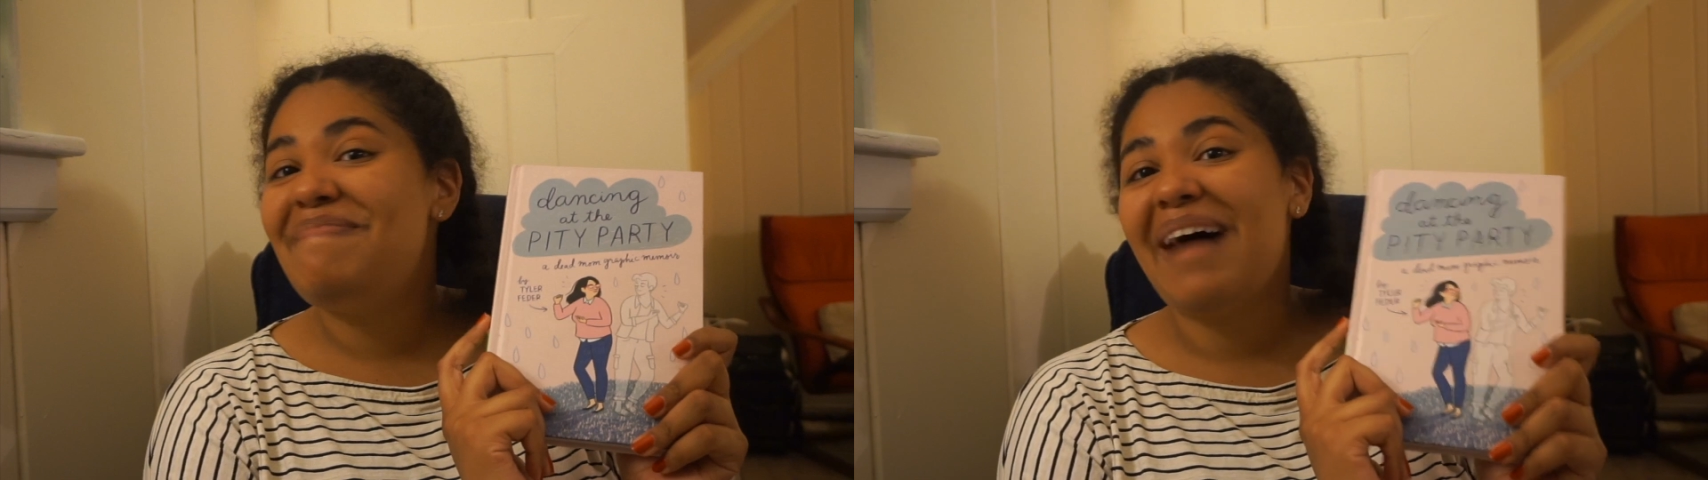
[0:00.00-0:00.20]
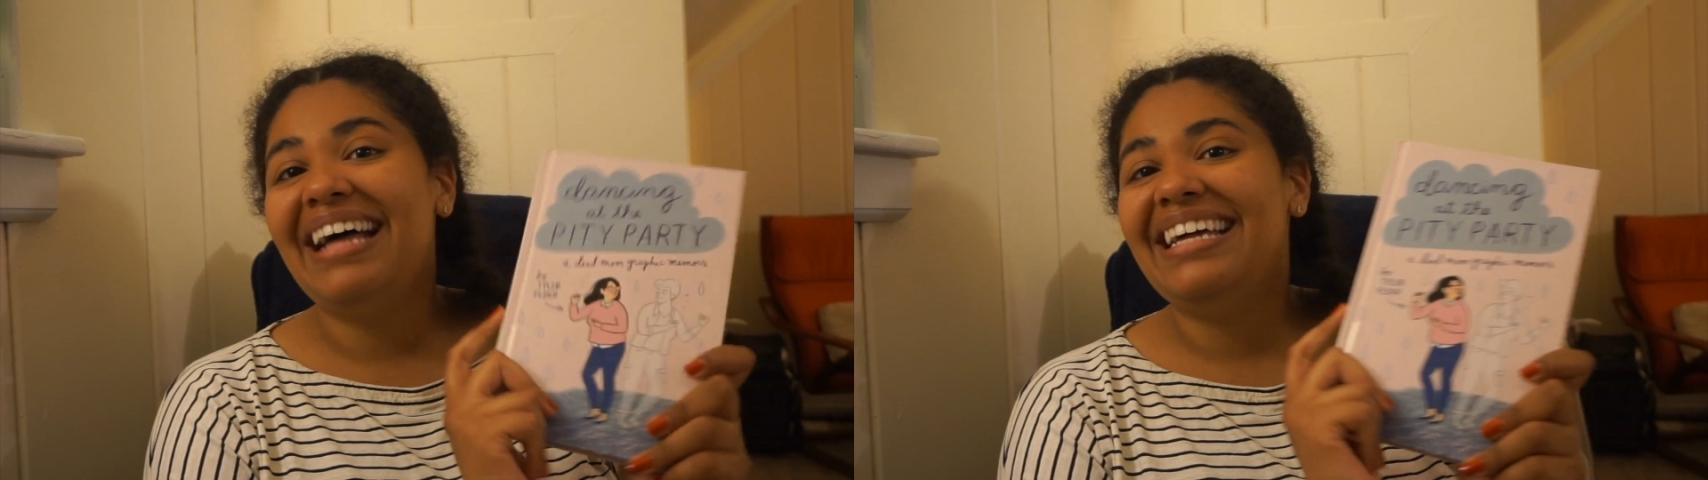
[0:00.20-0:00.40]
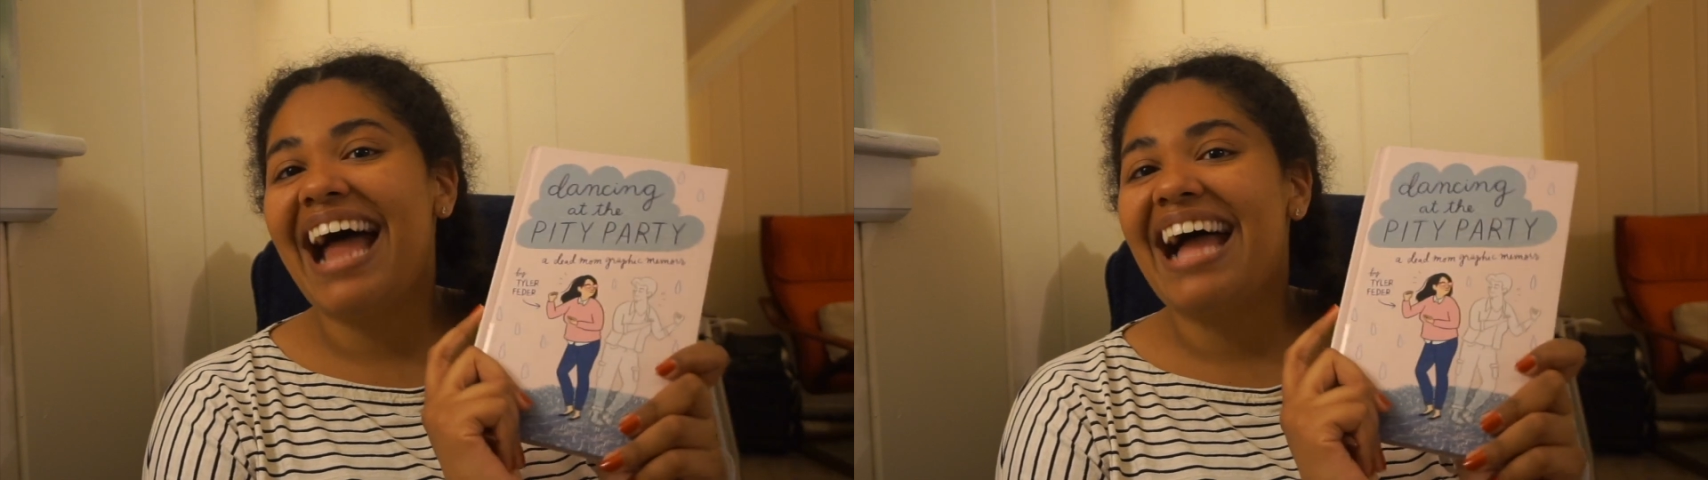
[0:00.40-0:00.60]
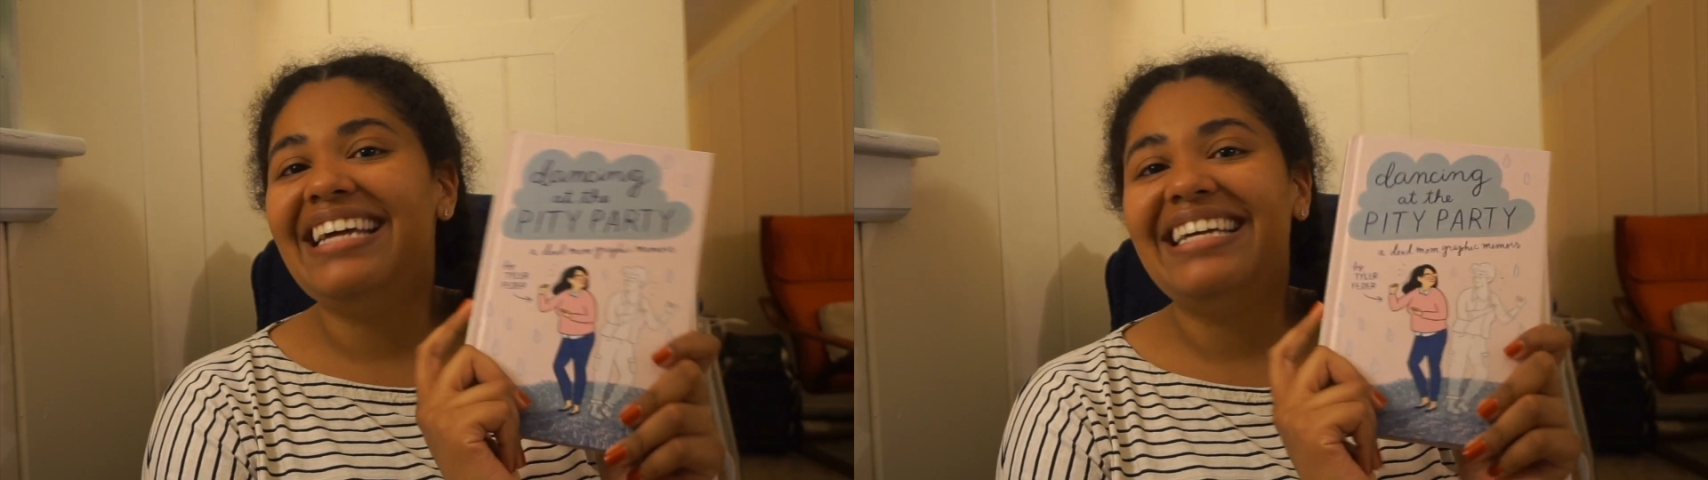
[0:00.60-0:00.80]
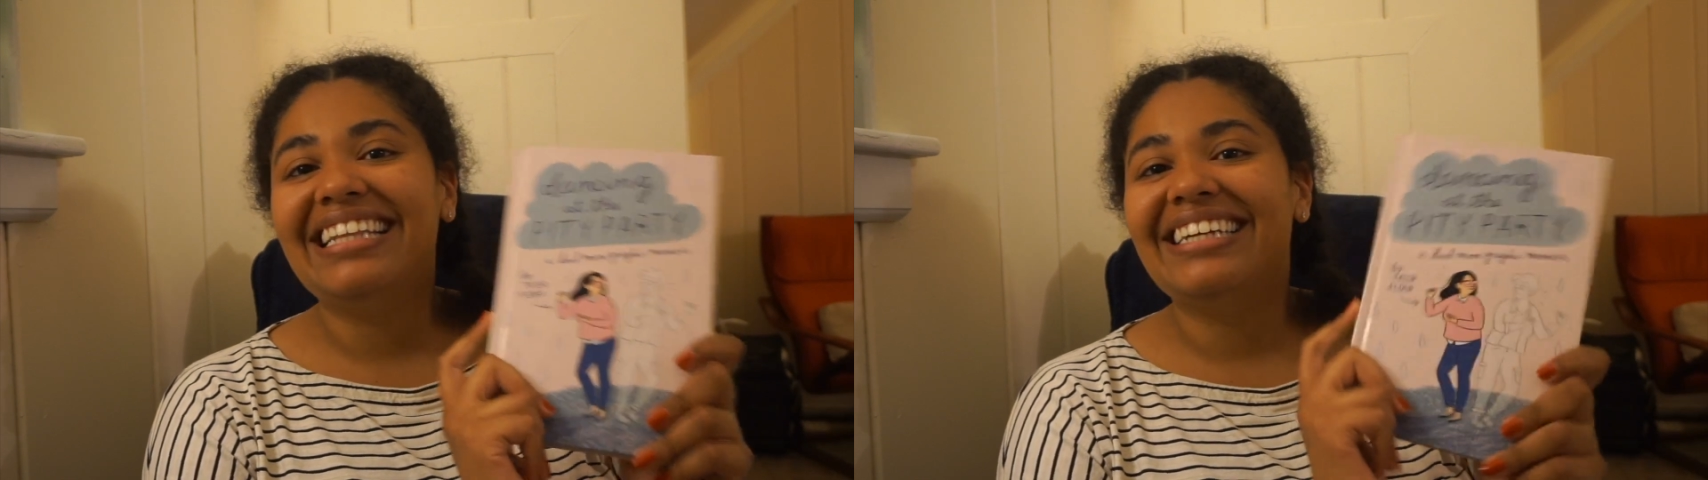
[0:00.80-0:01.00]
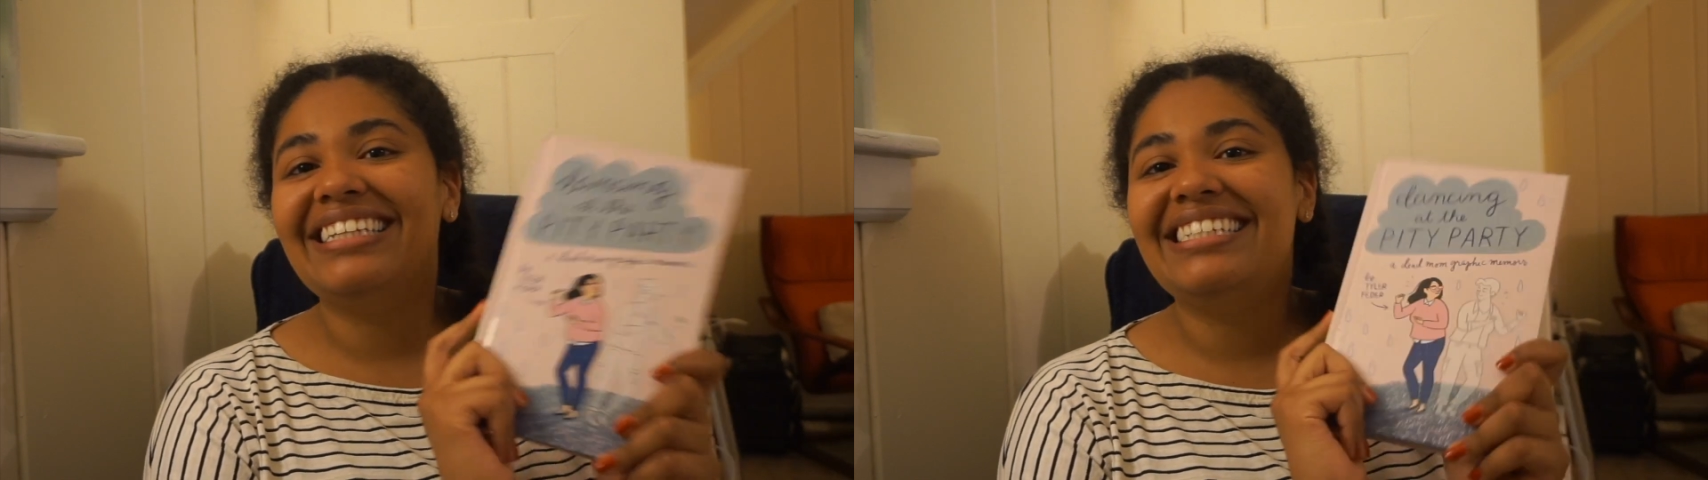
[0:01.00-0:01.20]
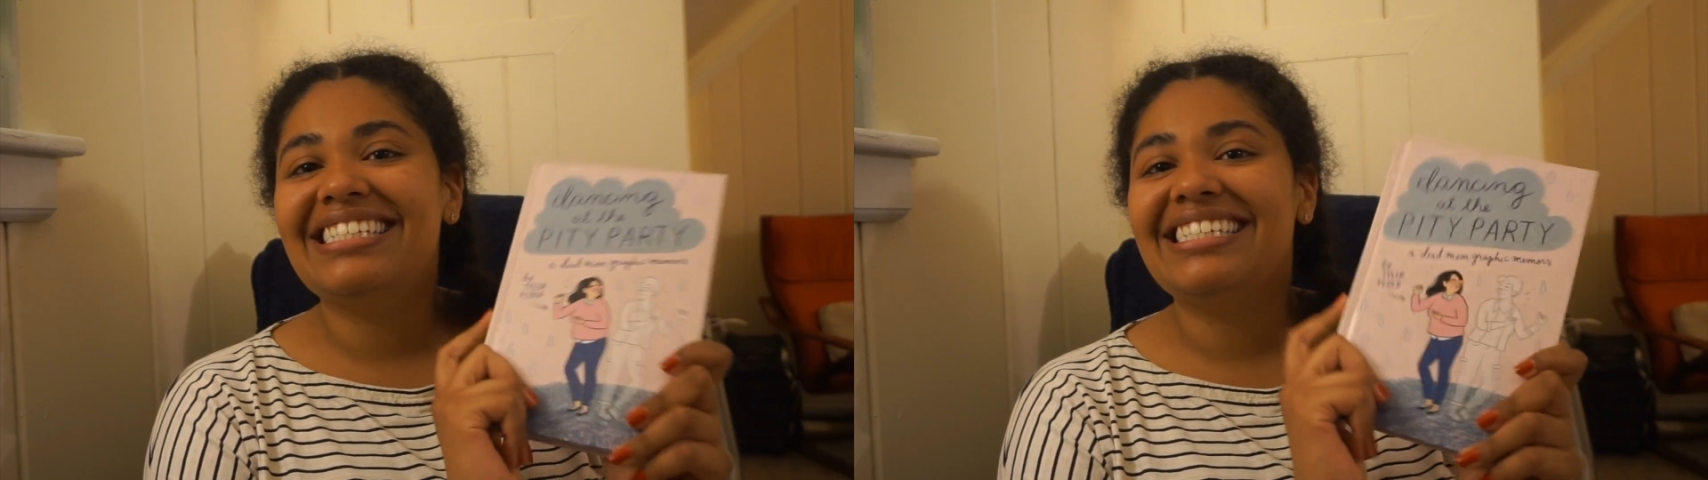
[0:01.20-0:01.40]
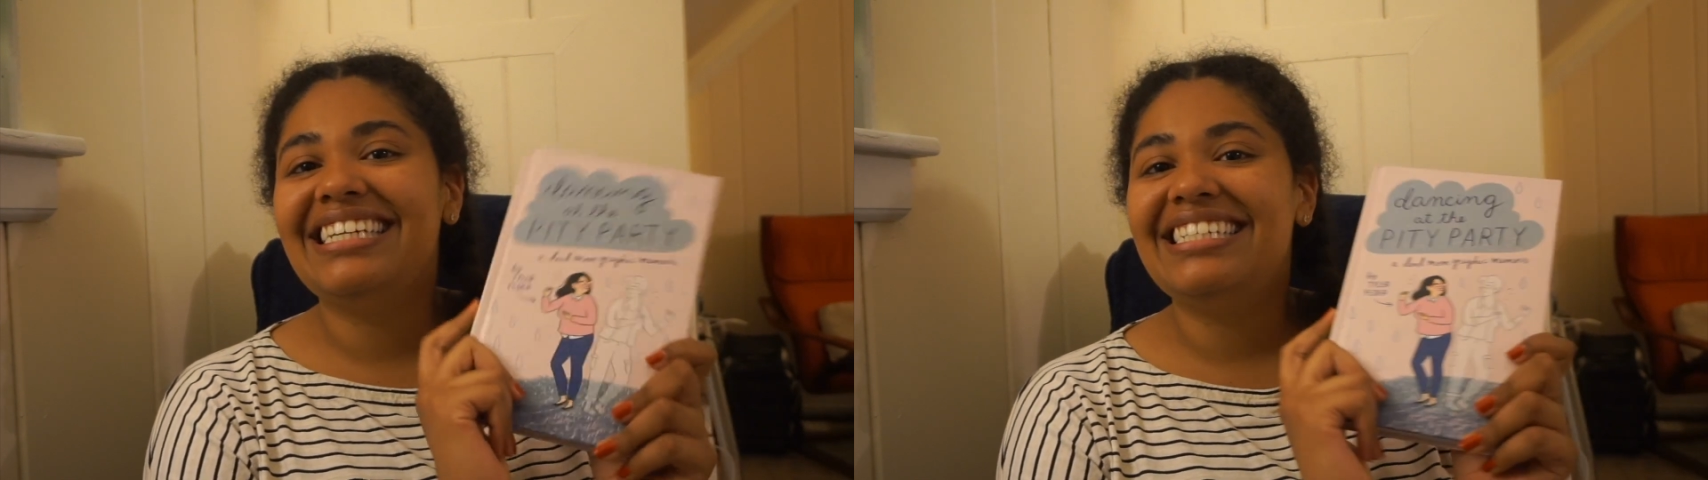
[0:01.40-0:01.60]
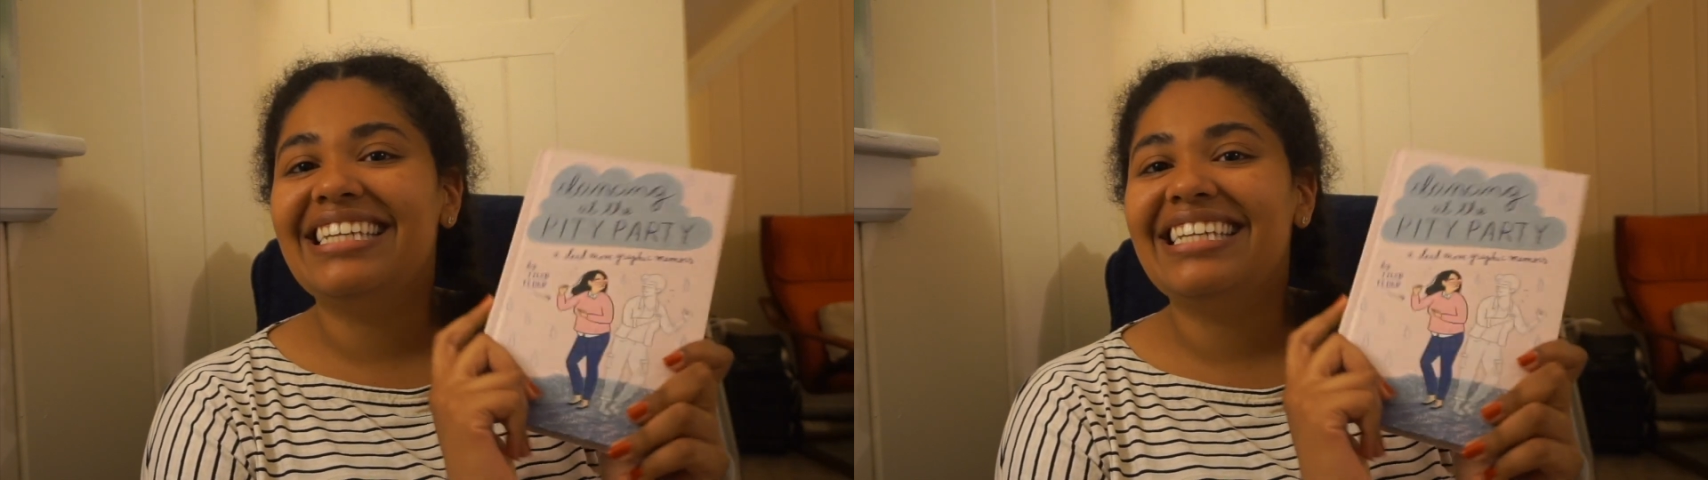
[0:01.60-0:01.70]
But I clearly just need